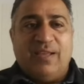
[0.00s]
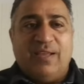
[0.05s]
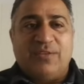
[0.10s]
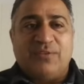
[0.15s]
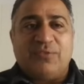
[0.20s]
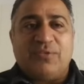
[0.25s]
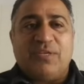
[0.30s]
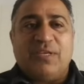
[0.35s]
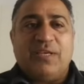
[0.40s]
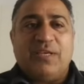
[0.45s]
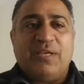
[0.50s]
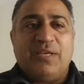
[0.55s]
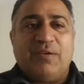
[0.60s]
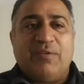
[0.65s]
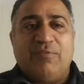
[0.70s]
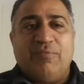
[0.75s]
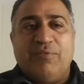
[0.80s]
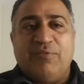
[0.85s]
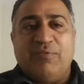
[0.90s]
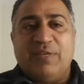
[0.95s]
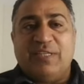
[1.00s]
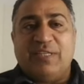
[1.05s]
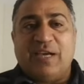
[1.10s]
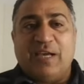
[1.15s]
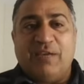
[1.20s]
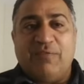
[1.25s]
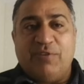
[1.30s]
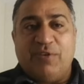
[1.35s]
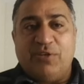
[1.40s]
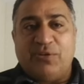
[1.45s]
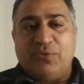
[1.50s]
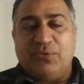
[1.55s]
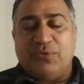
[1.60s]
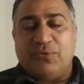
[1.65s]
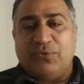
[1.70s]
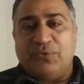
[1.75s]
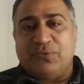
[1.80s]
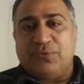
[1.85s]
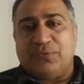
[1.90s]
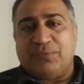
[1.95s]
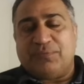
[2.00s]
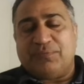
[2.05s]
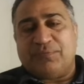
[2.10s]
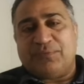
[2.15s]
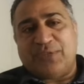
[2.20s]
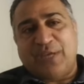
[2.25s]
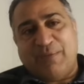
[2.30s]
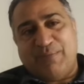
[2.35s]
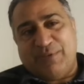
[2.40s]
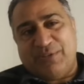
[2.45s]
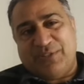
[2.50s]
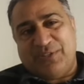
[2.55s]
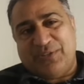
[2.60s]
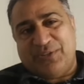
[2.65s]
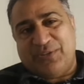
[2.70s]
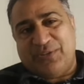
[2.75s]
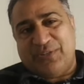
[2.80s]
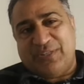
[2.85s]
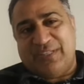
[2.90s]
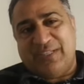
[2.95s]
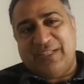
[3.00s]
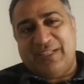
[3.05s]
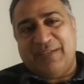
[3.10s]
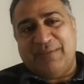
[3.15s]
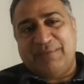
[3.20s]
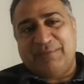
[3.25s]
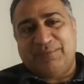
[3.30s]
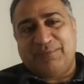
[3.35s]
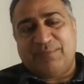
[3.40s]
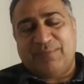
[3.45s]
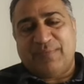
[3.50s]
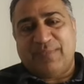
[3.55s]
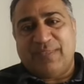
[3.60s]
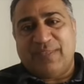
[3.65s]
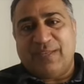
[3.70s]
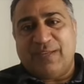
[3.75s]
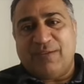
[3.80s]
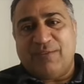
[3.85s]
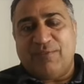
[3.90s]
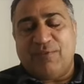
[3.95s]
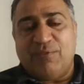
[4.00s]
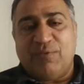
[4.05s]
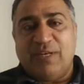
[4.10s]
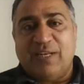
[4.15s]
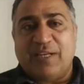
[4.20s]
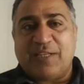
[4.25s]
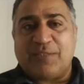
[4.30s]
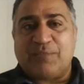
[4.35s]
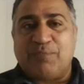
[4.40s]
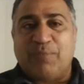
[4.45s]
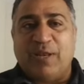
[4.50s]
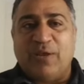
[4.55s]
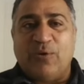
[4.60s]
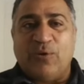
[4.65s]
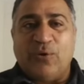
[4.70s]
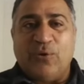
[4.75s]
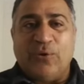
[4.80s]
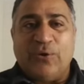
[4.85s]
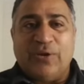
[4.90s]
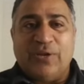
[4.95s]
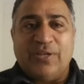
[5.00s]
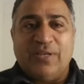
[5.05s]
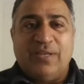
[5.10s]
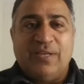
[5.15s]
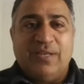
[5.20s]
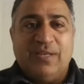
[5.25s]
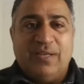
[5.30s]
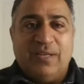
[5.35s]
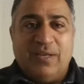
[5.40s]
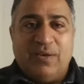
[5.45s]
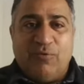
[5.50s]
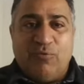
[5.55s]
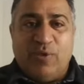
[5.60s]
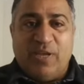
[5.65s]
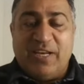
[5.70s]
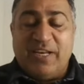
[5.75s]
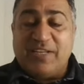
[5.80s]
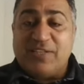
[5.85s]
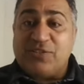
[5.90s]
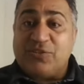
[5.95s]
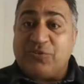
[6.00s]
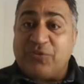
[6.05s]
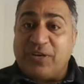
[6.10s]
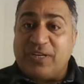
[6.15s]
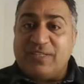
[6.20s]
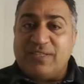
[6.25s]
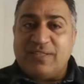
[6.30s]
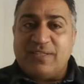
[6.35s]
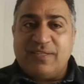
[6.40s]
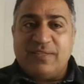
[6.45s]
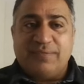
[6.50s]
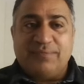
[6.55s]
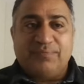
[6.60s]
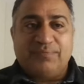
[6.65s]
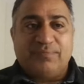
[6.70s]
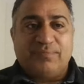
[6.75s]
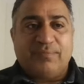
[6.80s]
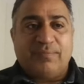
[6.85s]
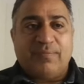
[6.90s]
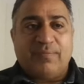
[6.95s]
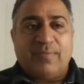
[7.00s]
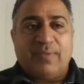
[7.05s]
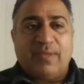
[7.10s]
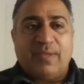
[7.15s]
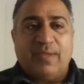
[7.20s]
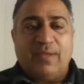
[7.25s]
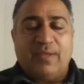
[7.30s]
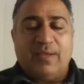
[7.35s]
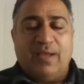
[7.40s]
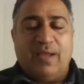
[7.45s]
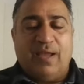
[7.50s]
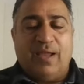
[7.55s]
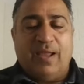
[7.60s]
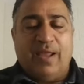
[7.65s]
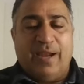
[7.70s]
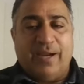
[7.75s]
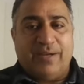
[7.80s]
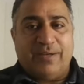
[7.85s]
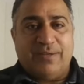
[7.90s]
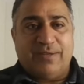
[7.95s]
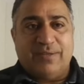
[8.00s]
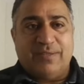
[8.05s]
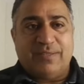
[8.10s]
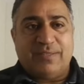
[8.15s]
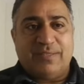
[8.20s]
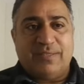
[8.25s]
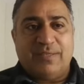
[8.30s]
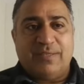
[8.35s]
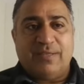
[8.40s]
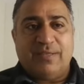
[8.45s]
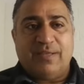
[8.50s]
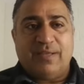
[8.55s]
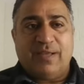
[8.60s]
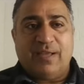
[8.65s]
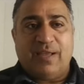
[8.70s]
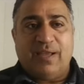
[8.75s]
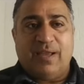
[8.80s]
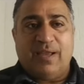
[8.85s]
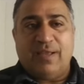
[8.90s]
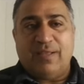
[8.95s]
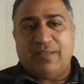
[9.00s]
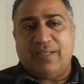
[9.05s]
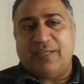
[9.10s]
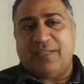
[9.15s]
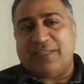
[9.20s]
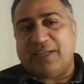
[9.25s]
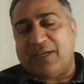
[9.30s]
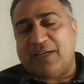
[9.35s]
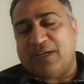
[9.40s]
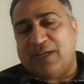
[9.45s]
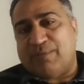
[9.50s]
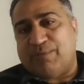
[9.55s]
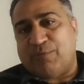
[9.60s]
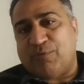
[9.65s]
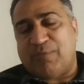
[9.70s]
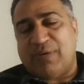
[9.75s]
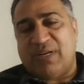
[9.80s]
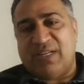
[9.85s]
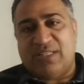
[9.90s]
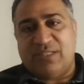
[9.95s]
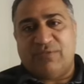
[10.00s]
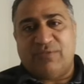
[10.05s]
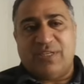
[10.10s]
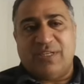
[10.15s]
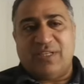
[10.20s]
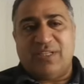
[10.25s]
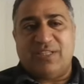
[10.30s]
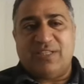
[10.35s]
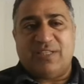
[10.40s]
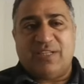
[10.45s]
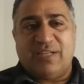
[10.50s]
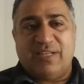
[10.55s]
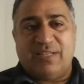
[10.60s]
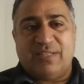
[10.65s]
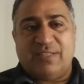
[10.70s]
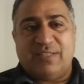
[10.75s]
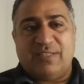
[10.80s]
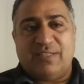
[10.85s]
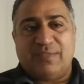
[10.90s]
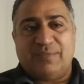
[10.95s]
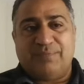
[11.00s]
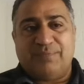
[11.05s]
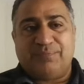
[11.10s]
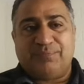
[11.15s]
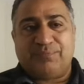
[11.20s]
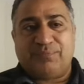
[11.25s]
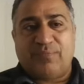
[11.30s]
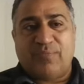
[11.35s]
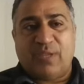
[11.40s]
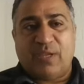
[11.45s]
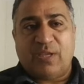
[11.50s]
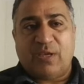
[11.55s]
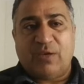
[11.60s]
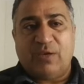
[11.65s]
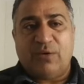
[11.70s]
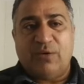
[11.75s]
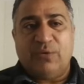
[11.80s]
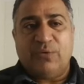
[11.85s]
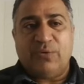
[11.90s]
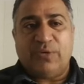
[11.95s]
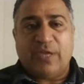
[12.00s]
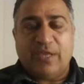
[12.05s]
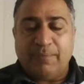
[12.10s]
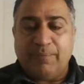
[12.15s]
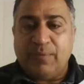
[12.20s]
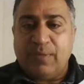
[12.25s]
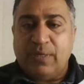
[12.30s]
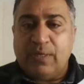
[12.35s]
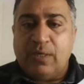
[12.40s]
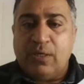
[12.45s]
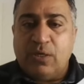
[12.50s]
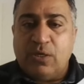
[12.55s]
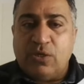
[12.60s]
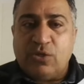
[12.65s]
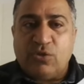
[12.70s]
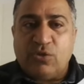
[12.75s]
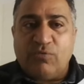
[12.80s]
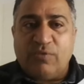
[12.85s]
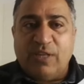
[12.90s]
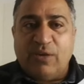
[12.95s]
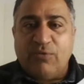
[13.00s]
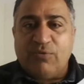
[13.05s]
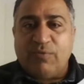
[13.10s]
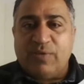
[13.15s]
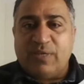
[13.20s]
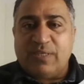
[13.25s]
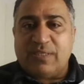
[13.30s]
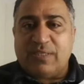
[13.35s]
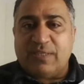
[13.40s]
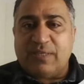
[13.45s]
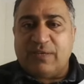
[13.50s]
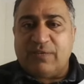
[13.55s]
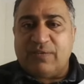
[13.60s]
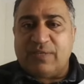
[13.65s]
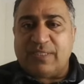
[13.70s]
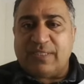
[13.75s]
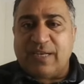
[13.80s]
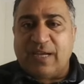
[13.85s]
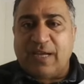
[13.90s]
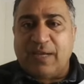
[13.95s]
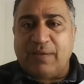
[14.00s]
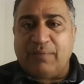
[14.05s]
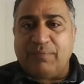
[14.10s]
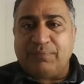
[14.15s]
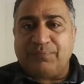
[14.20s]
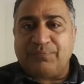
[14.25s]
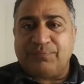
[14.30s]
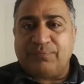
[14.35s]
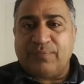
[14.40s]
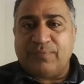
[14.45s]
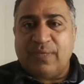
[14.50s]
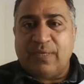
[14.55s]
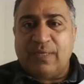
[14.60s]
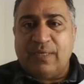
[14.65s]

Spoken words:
and today we will dive into cybersecurity. We will explore various threats, actors that can compromise our digital assets. Okay, so without wasting our time,